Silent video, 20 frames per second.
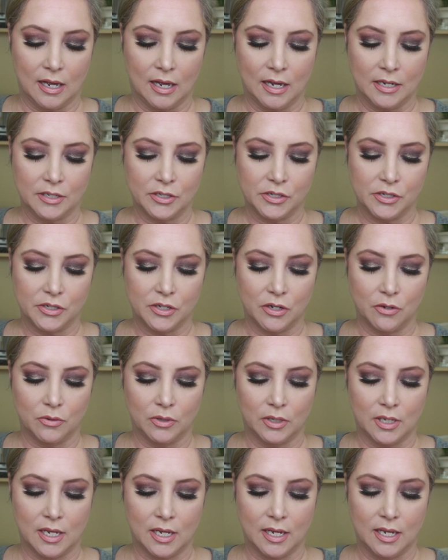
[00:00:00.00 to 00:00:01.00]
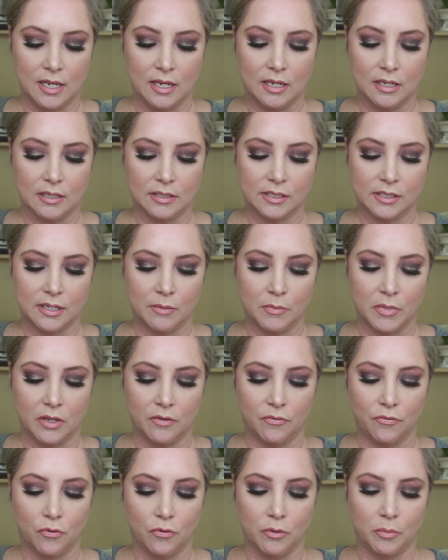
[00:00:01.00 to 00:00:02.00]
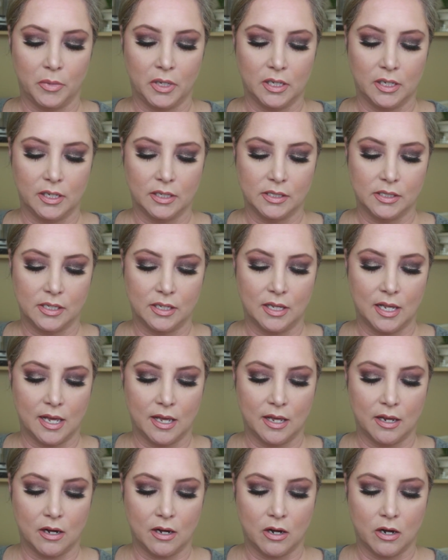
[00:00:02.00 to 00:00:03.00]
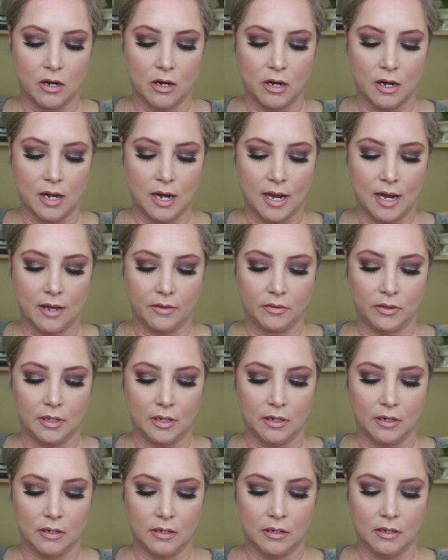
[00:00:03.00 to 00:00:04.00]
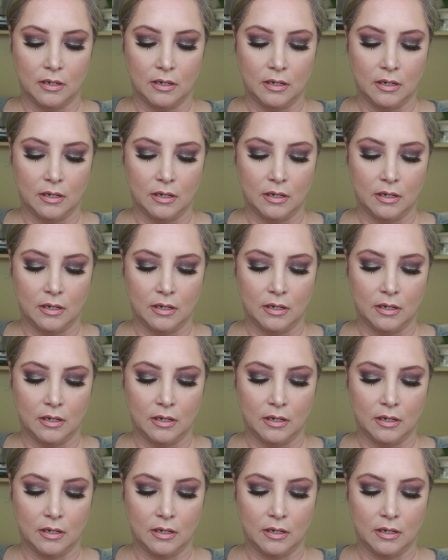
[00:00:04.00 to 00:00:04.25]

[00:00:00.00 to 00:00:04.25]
I just don't like some of the formulas that are out there.